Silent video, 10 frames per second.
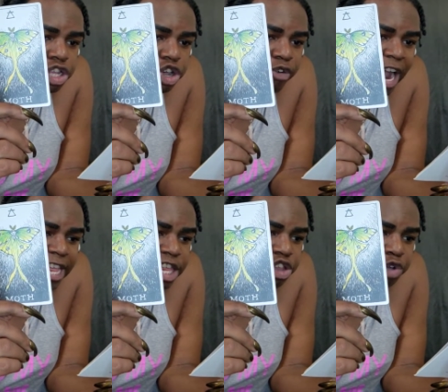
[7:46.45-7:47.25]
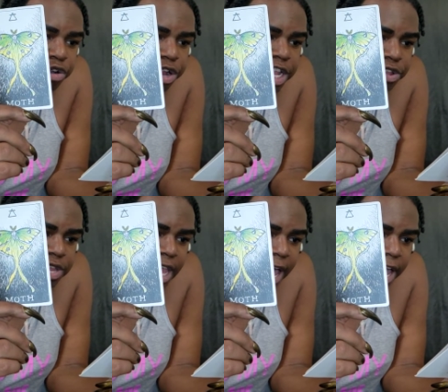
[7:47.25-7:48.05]
the grass is greener on the other
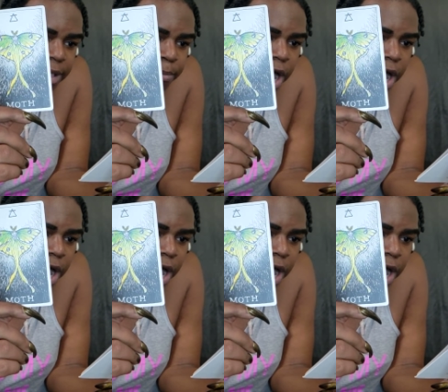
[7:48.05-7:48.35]
side.